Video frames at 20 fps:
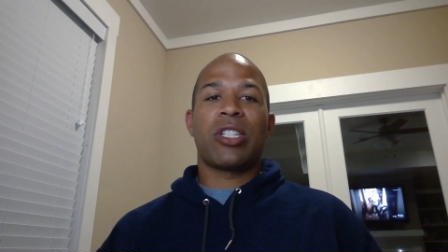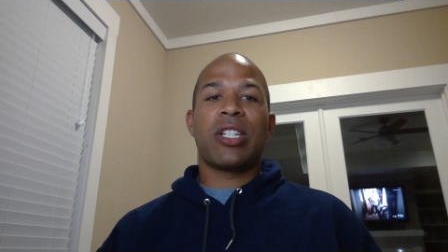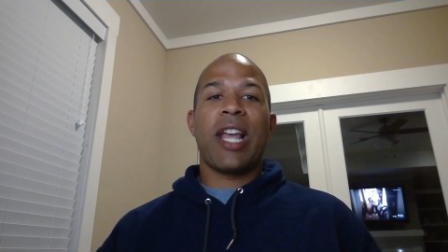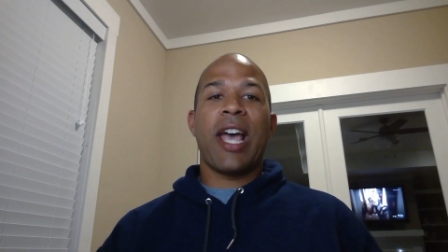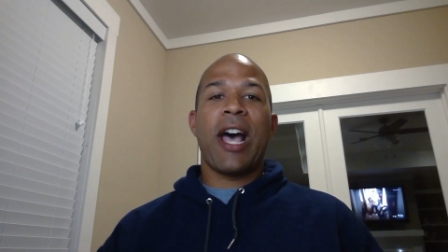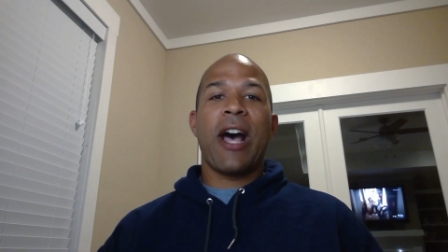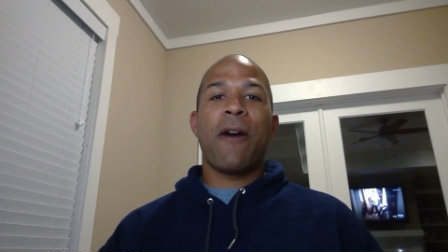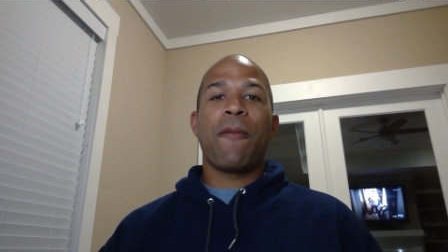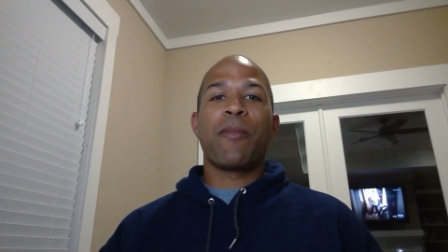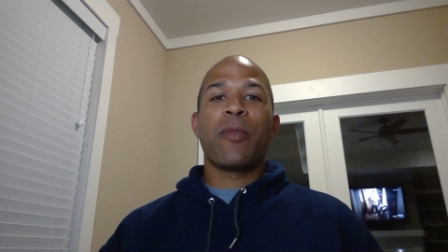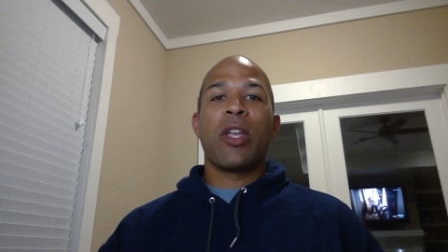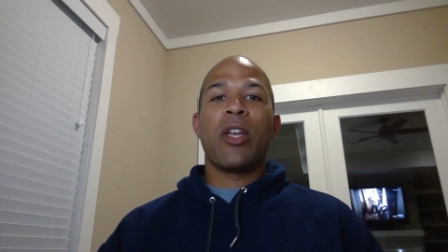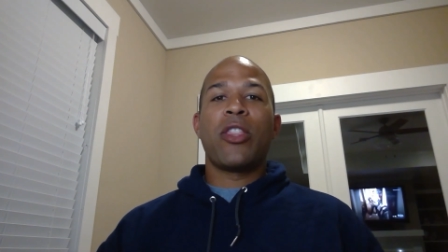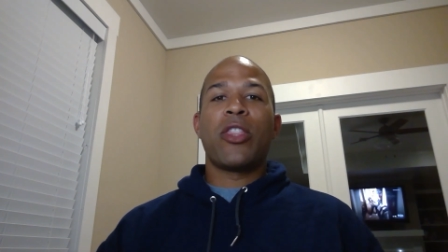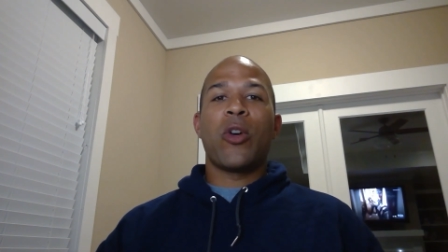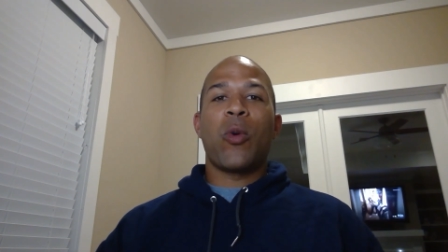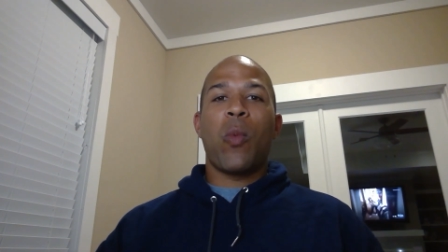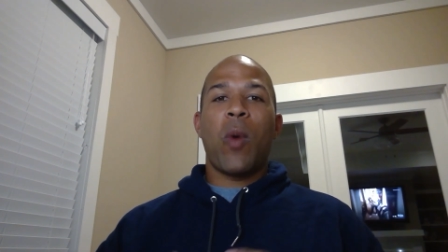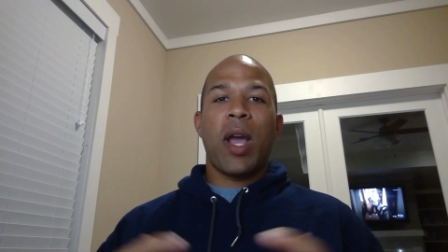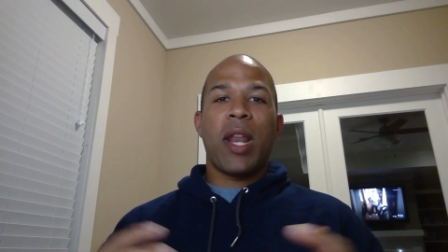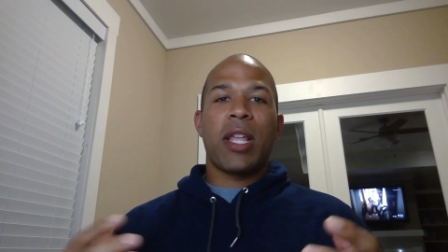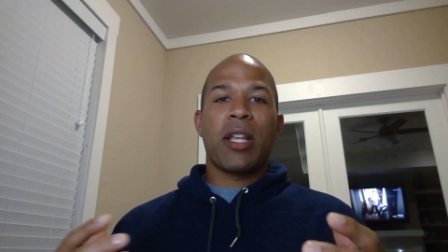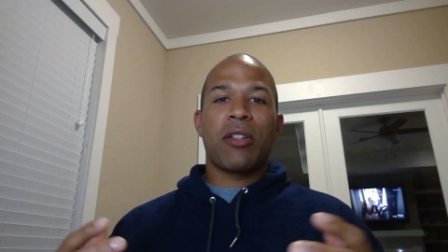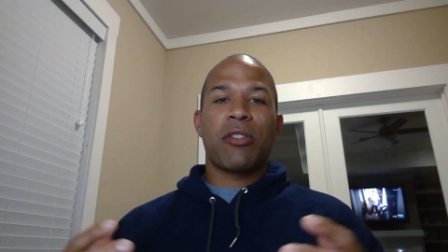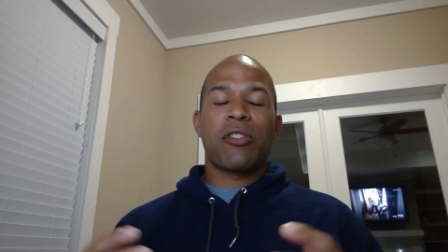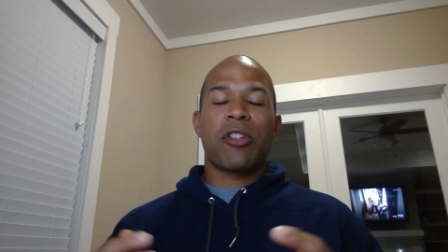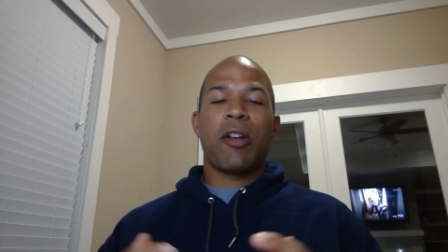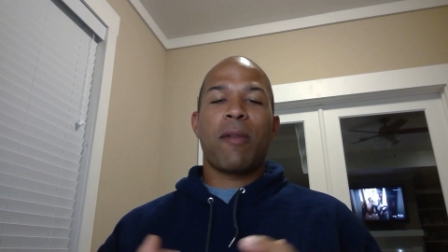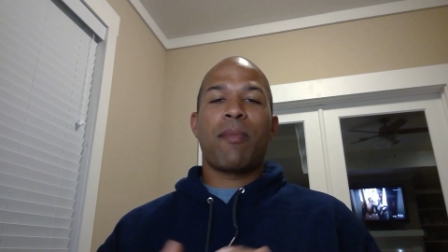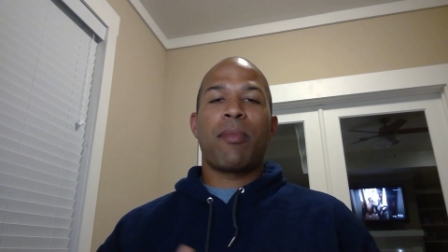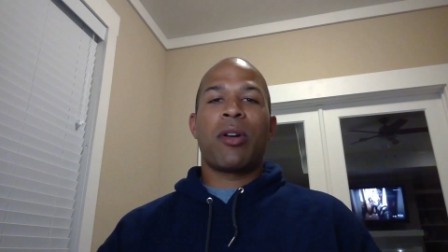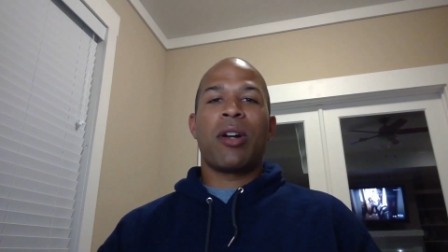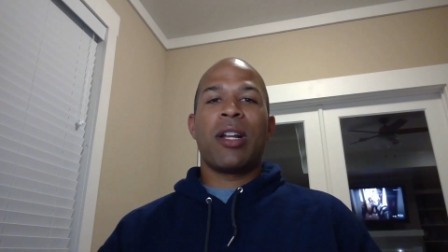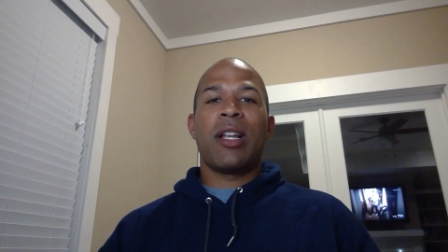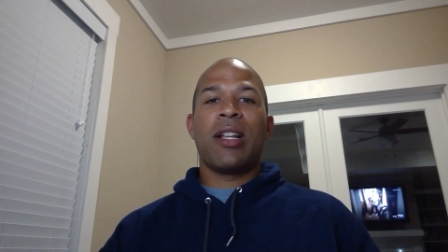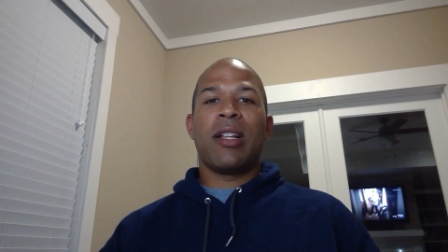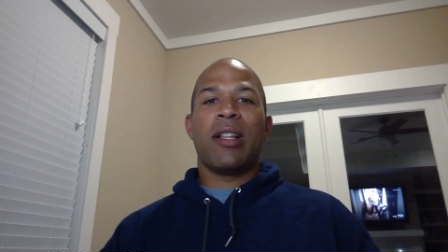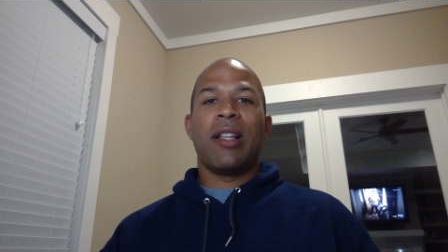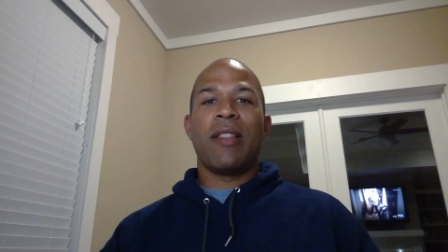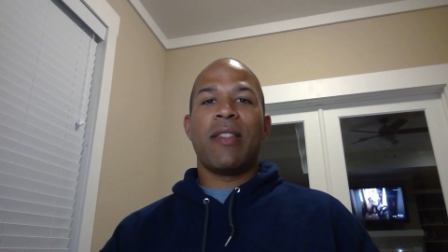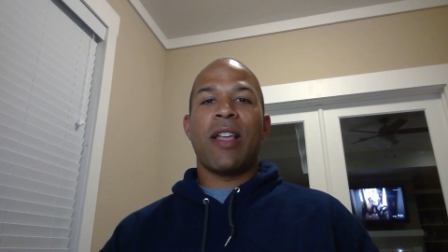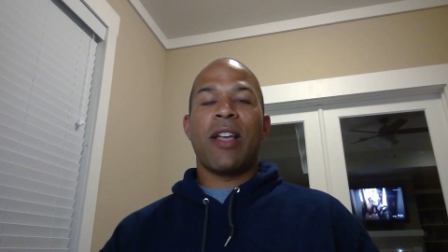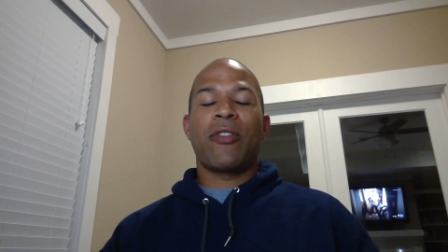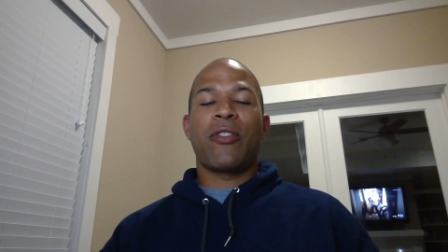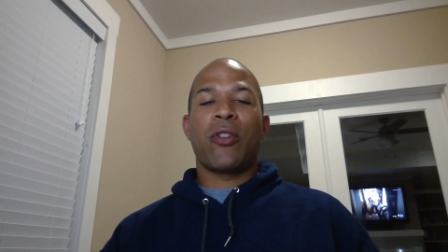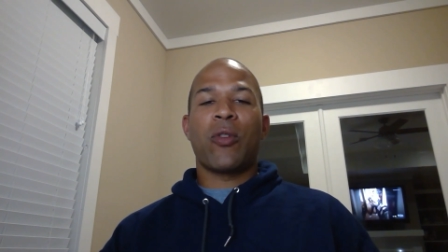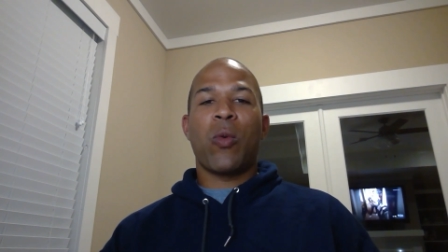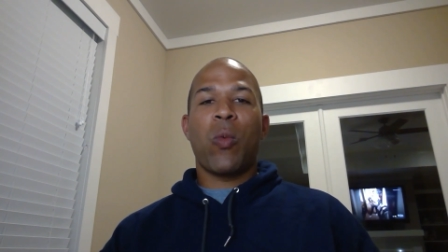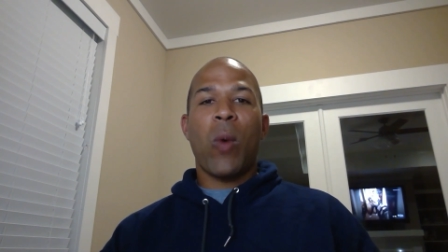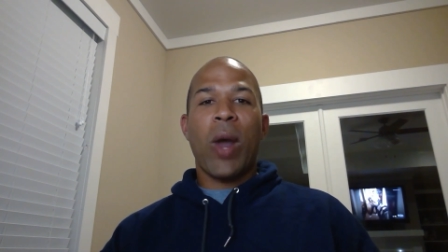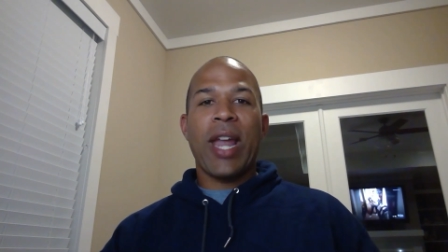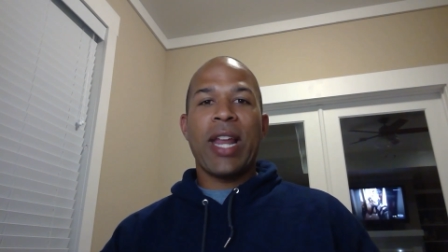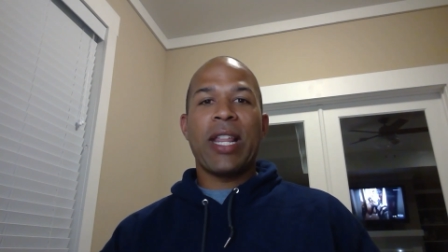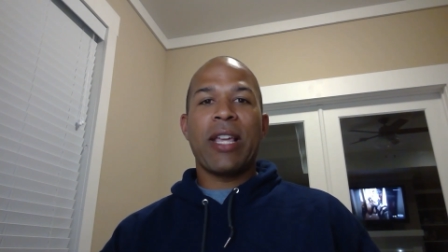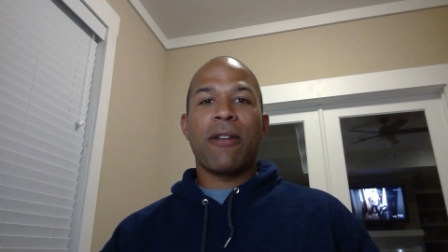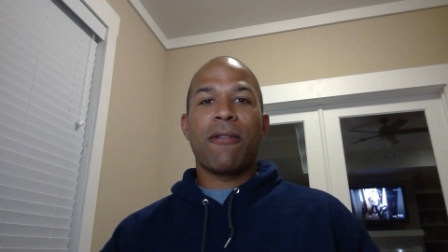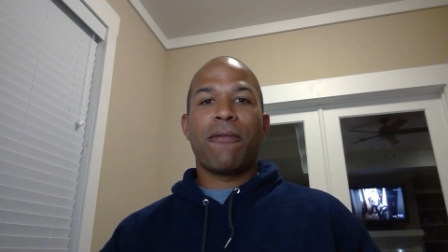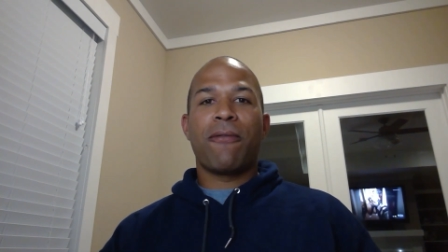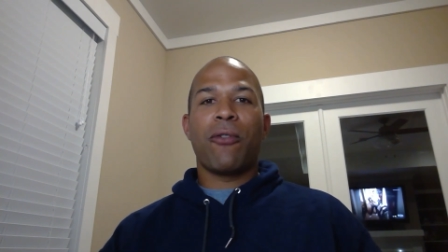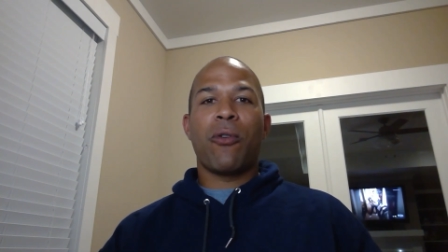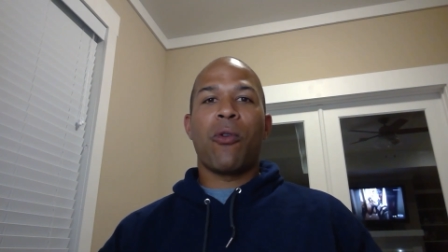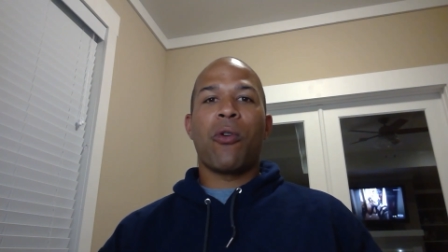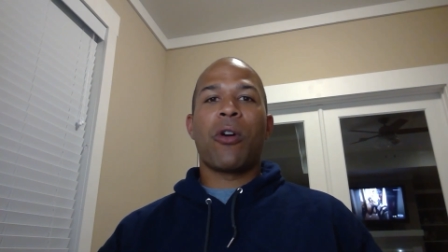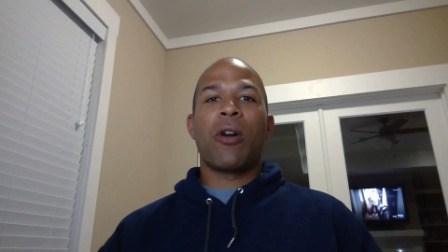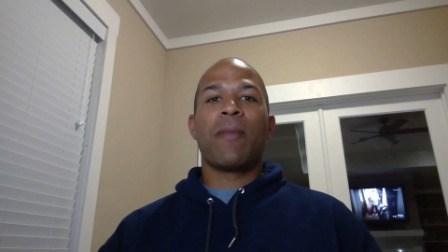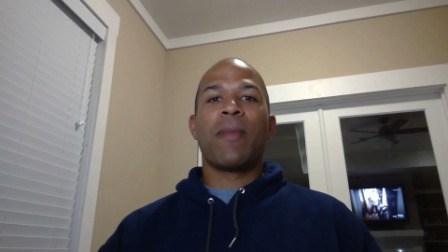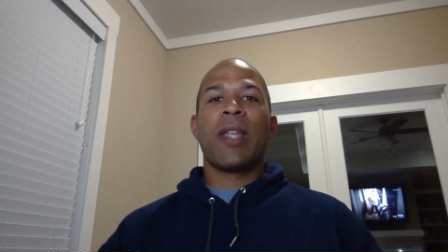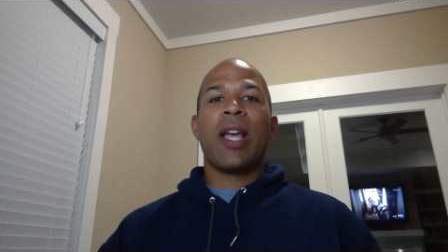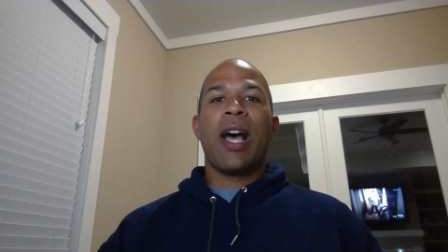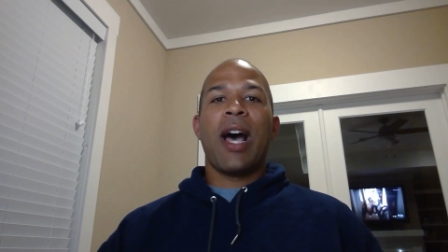Now, the wedding supper it, that they're waiting for